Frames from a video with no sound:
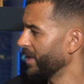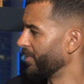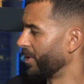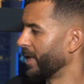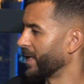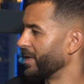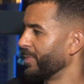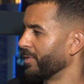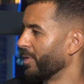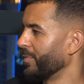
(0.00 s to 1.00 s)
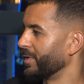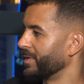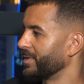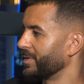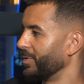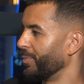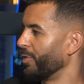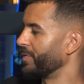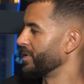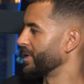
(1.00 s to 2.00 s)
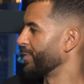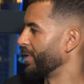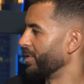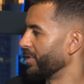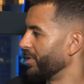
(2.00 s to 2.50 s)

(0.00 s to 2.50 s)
100%, bro. That's how you build confidence. You prove to yourself that you